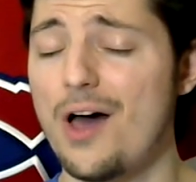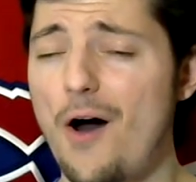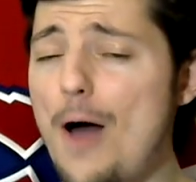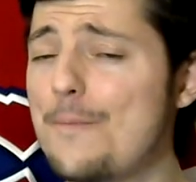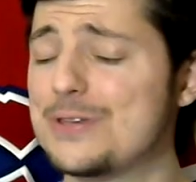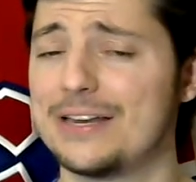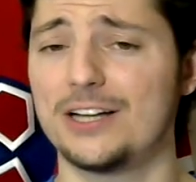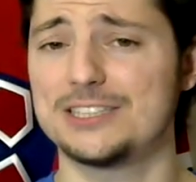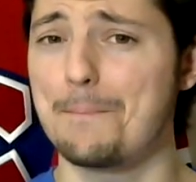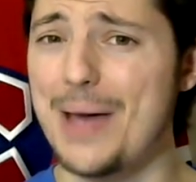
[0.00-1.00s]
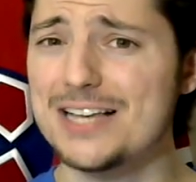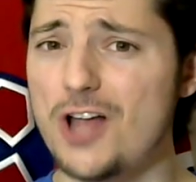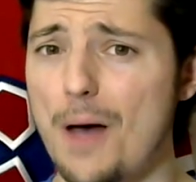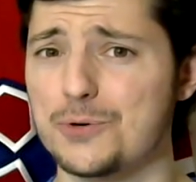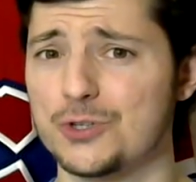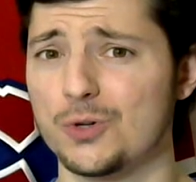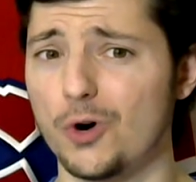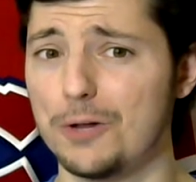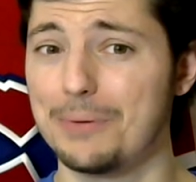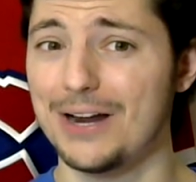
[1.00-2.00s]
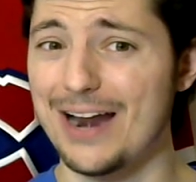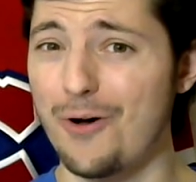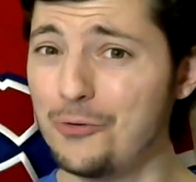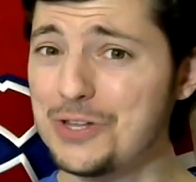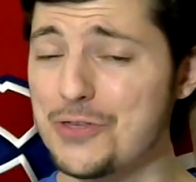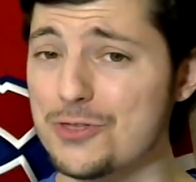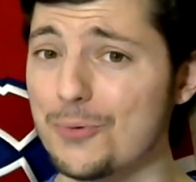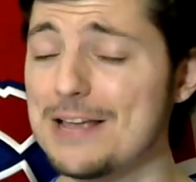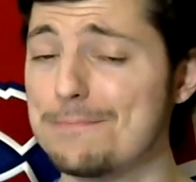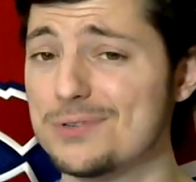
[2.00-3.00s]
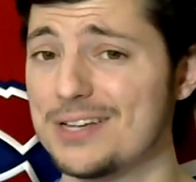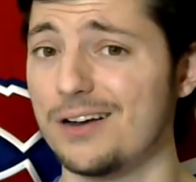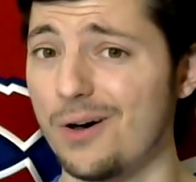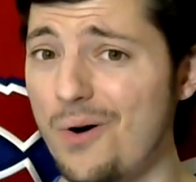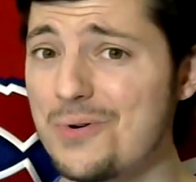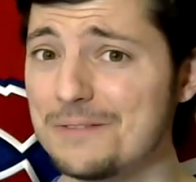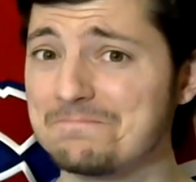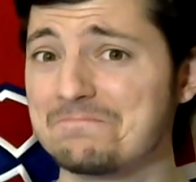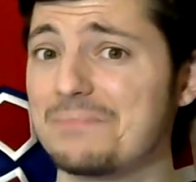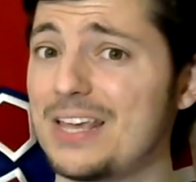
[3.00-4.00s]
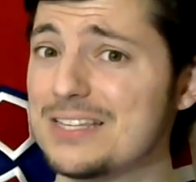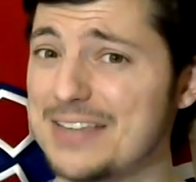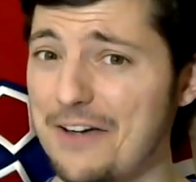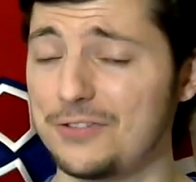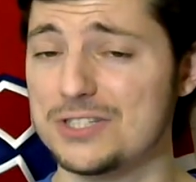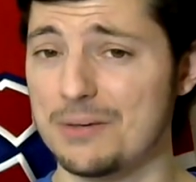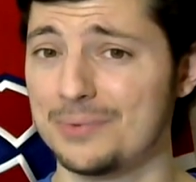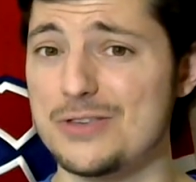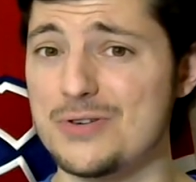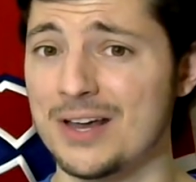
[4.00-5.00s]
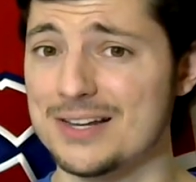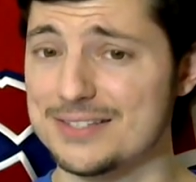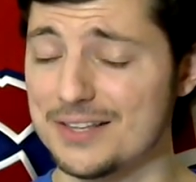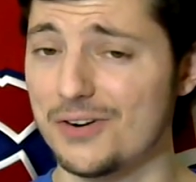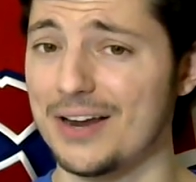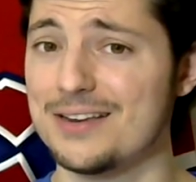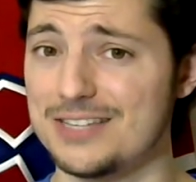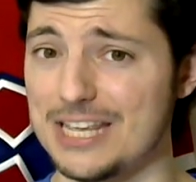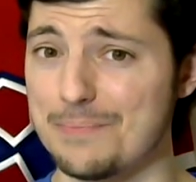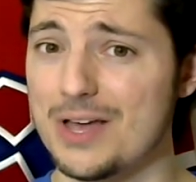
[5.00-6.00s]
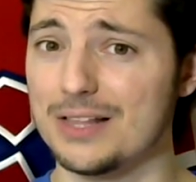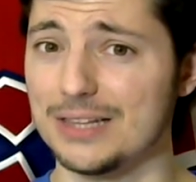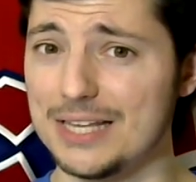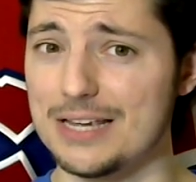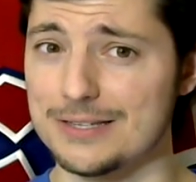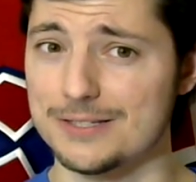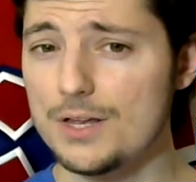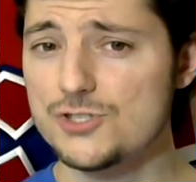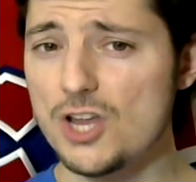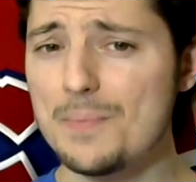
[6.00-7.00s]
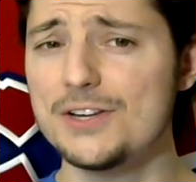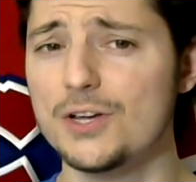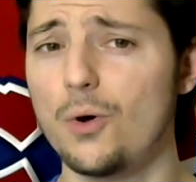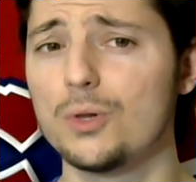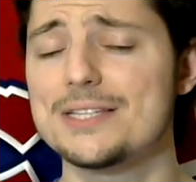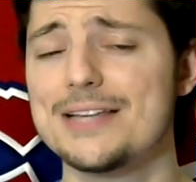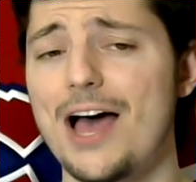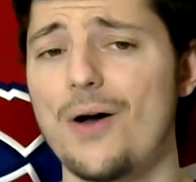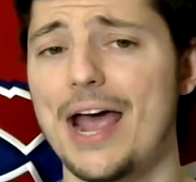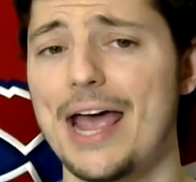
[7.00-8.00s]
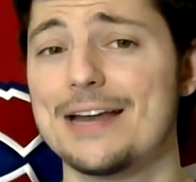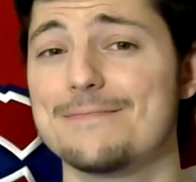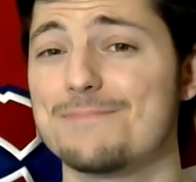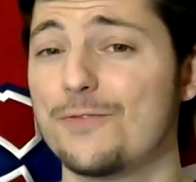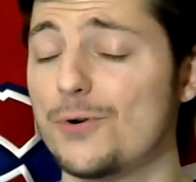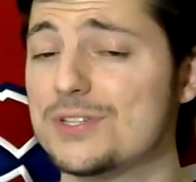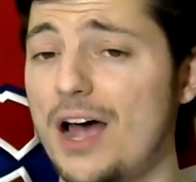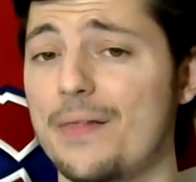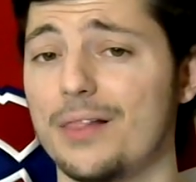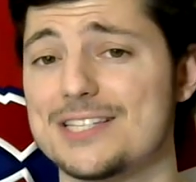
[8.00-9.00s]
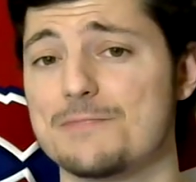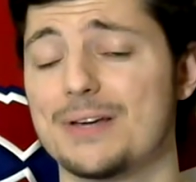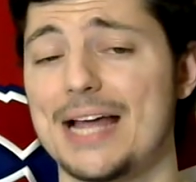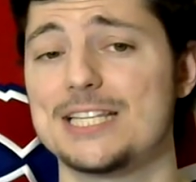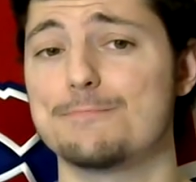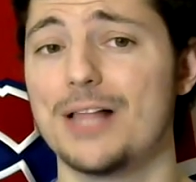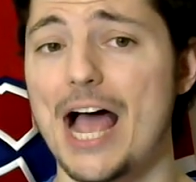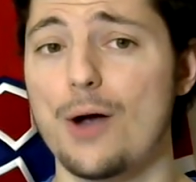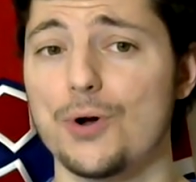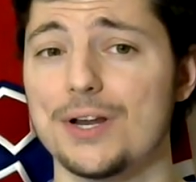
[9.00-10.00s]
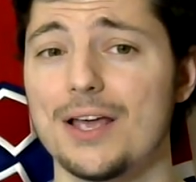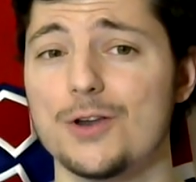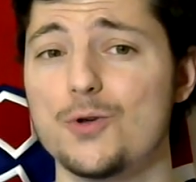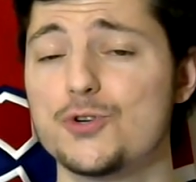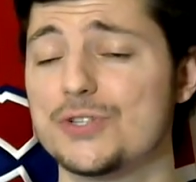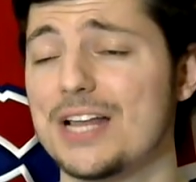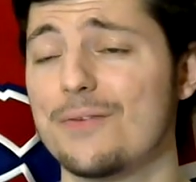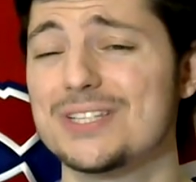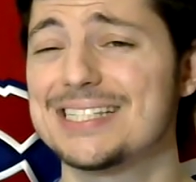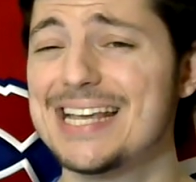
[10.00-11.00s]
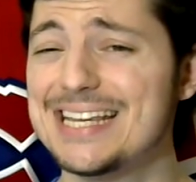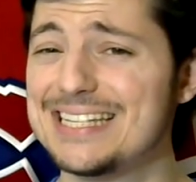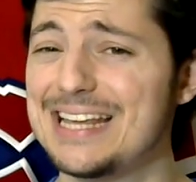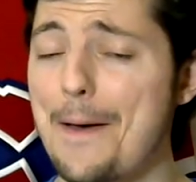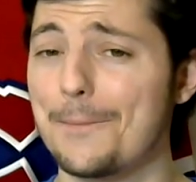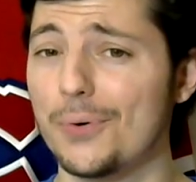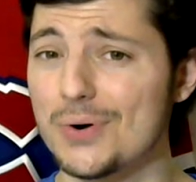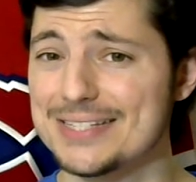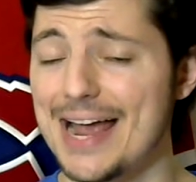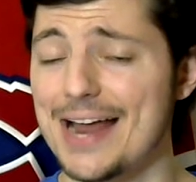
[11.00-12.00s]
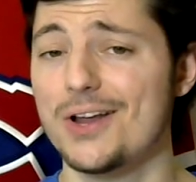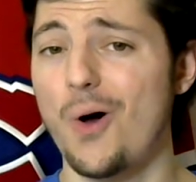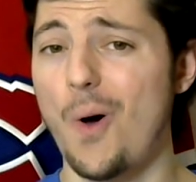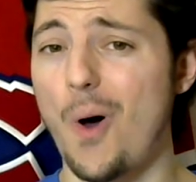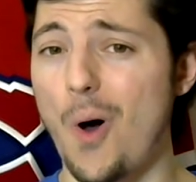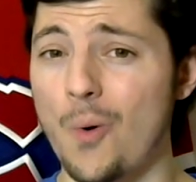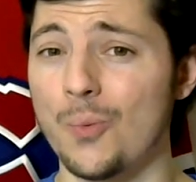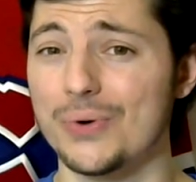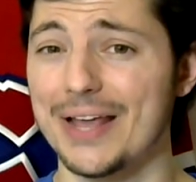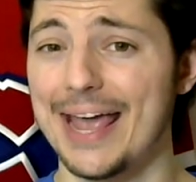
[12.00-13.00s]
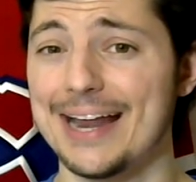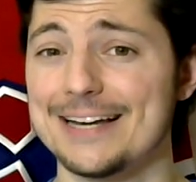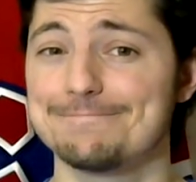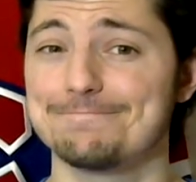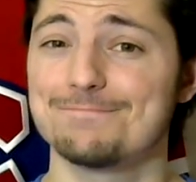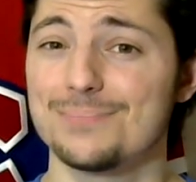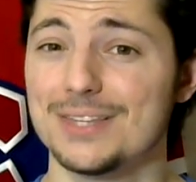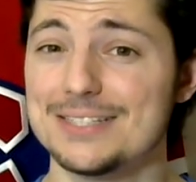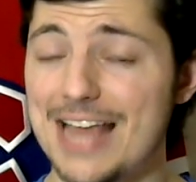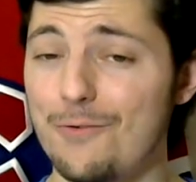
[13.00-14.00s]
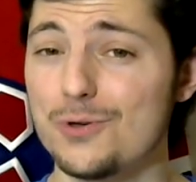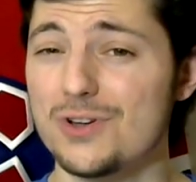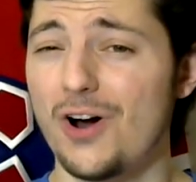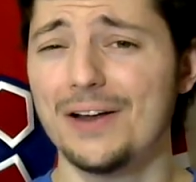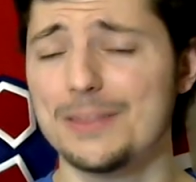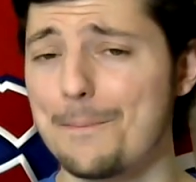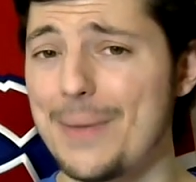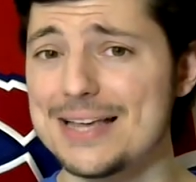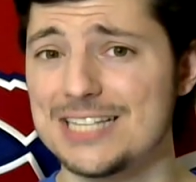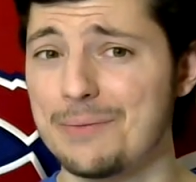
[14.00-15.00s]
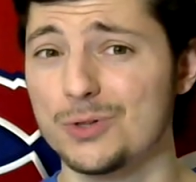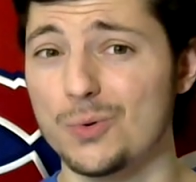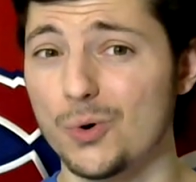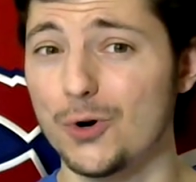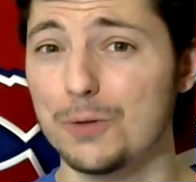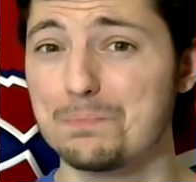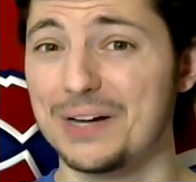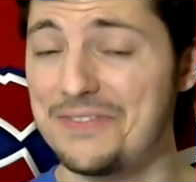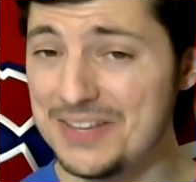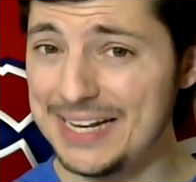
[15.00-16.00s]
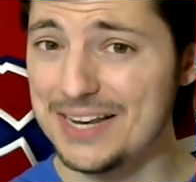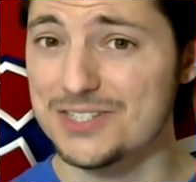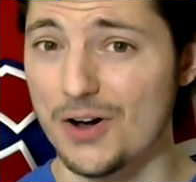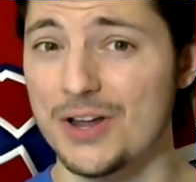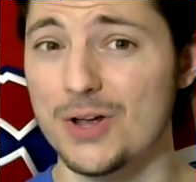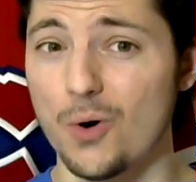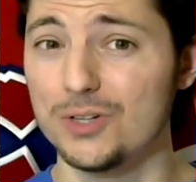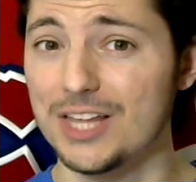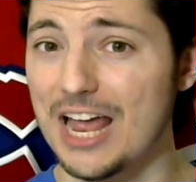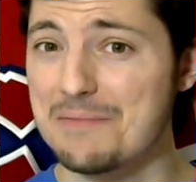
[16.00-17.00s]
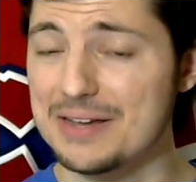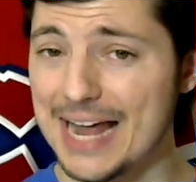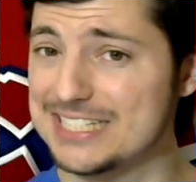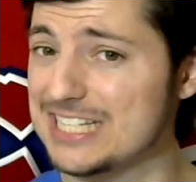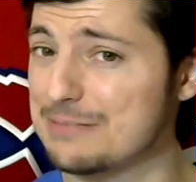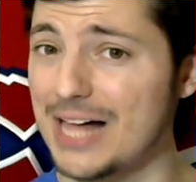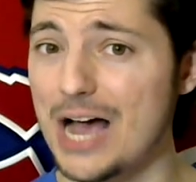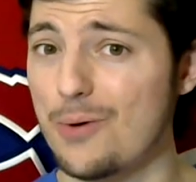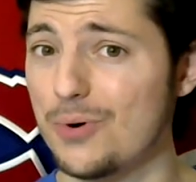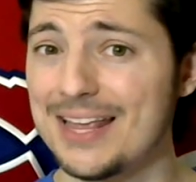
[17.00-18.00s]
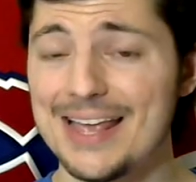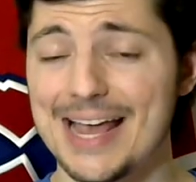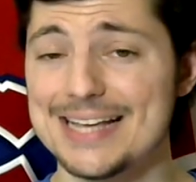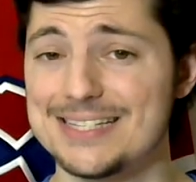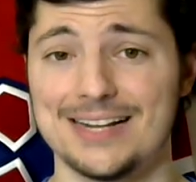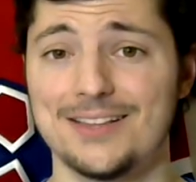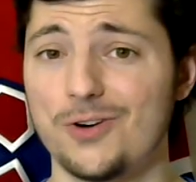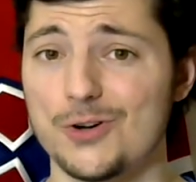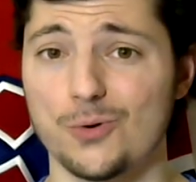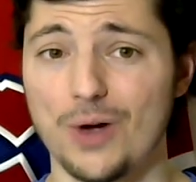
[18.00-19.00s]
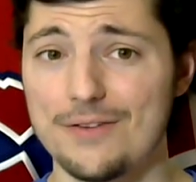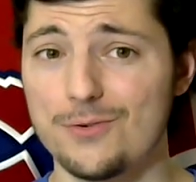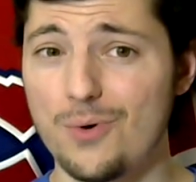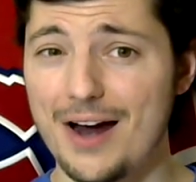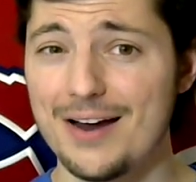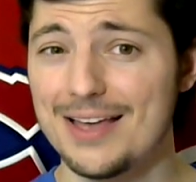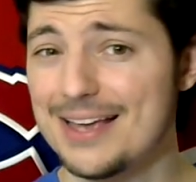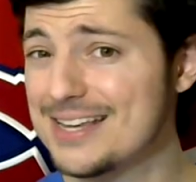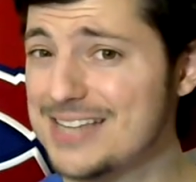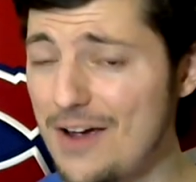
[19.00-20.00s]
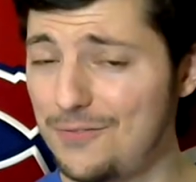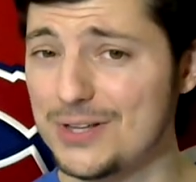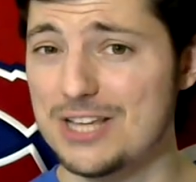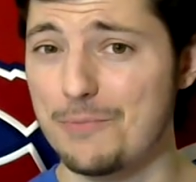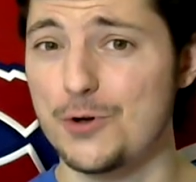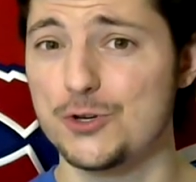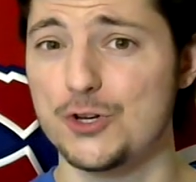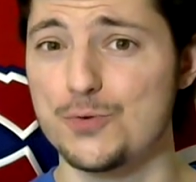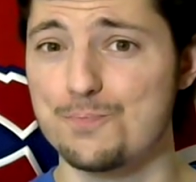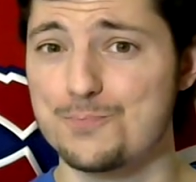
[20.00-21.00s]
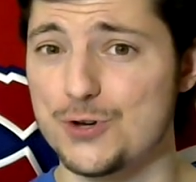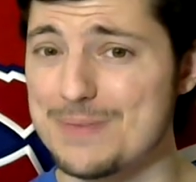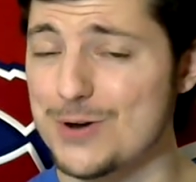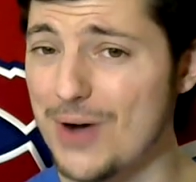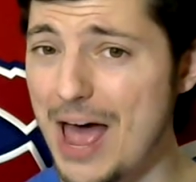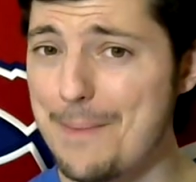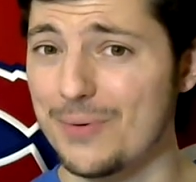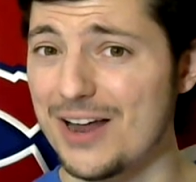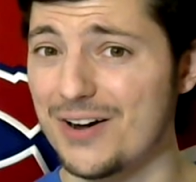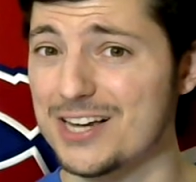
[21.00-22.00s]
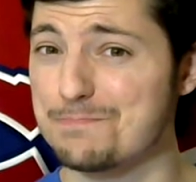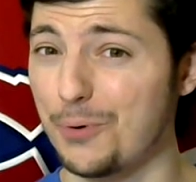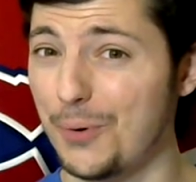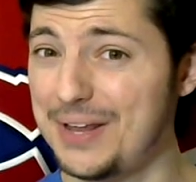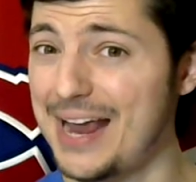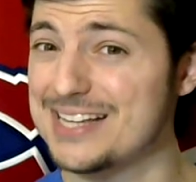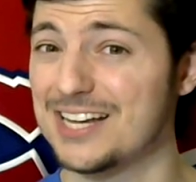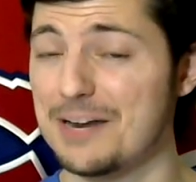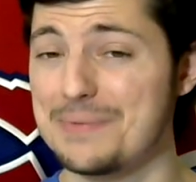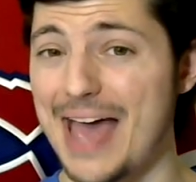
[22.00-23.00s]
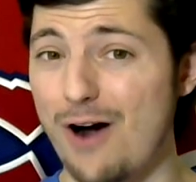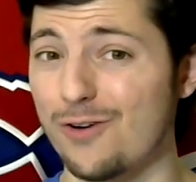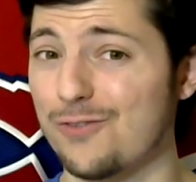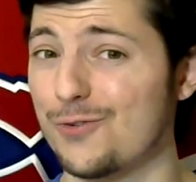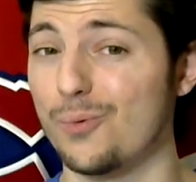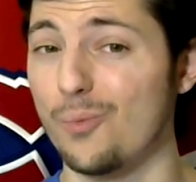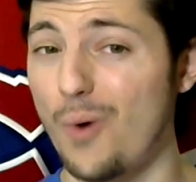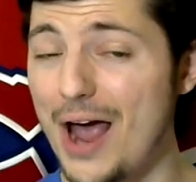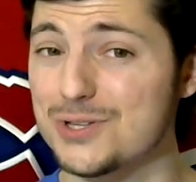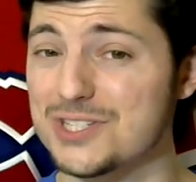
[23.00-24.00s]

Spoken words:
Obviously not the best option in the world, but at only 3% owned, he's definitely someone that you can consider in deep leagues. Jumping into goalies now, and the first guy on the list is Mackenzie Blackwood, New Jersey Devils, 60% owned. And the Devils aren't the best team in the world, but if you need a starting goalie and Mackenzie Blackwood is sitting there on your waiver wire, it's definitely someone who you should be grabbing right now because Bernier is going to be out for a while.